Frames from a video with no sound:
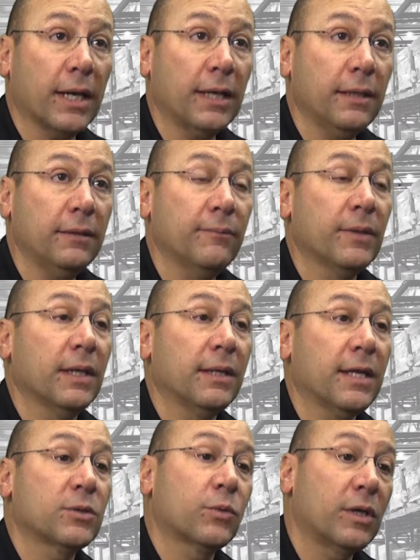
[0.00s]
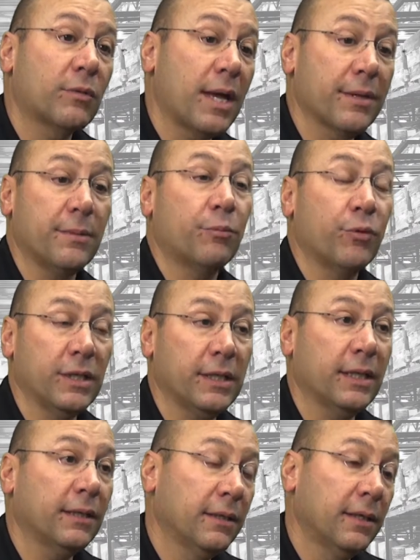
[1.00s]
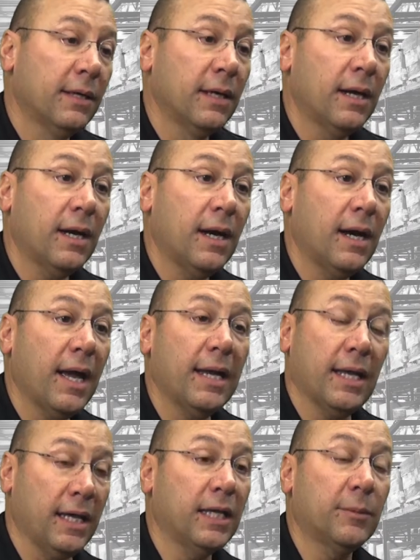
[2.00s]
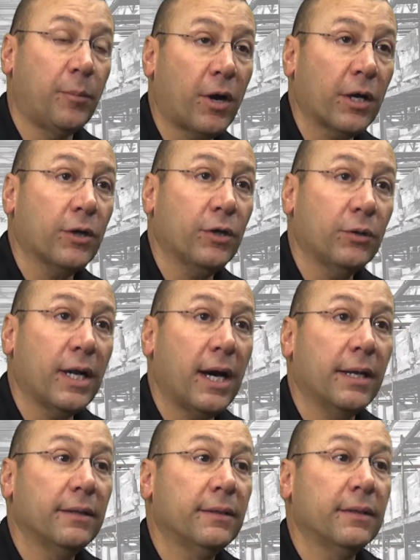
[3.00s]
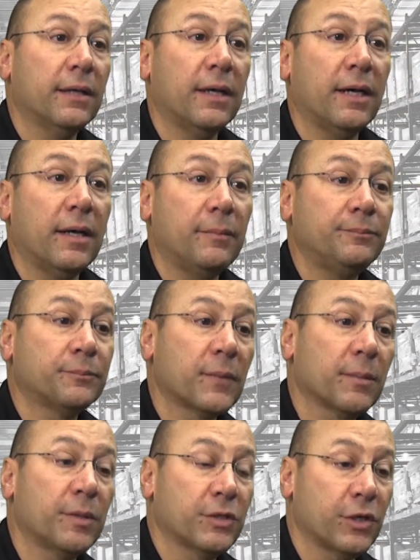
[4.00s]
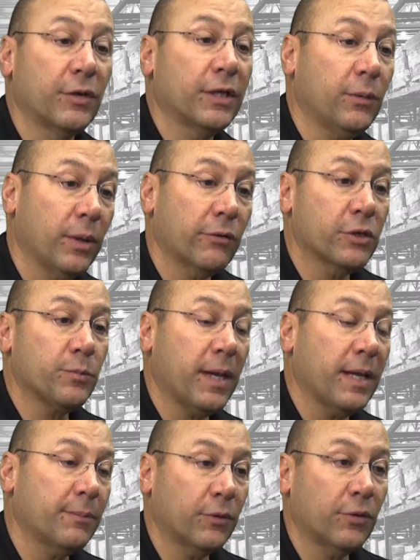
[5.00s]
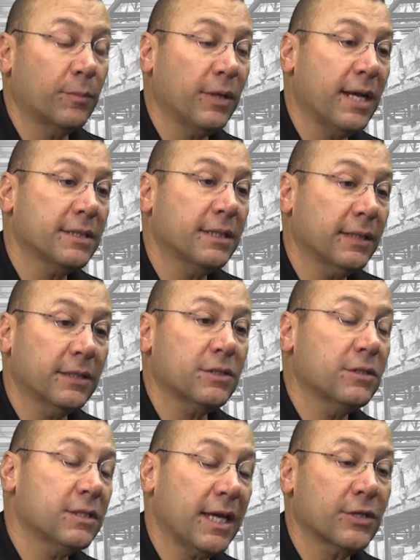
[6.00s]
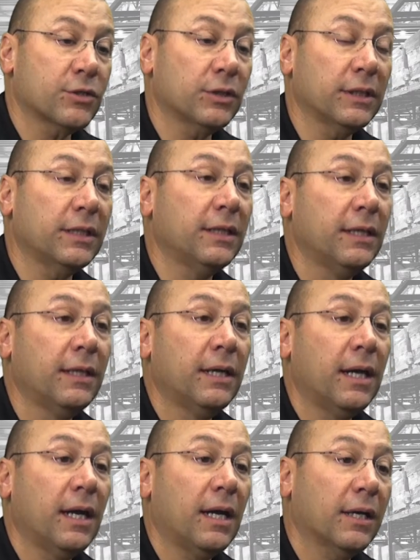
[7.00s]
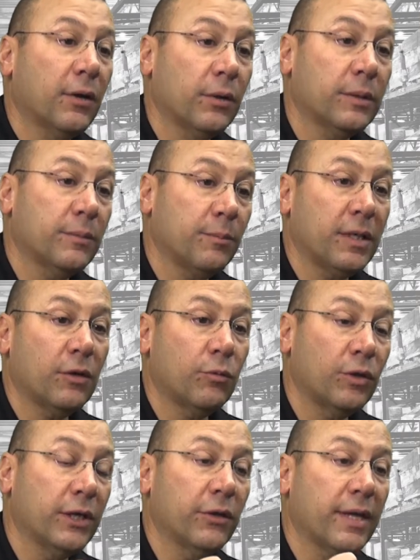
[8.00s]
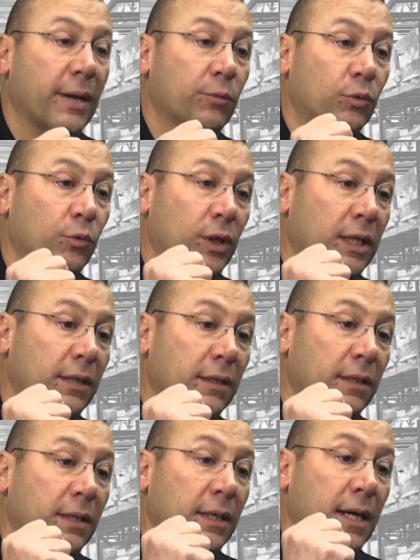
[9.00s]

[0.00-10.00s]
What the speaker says: marking, and that's where rather than printing an ink barcode on the material, whether it's paper or plastic, this is actually going to be a reader that will read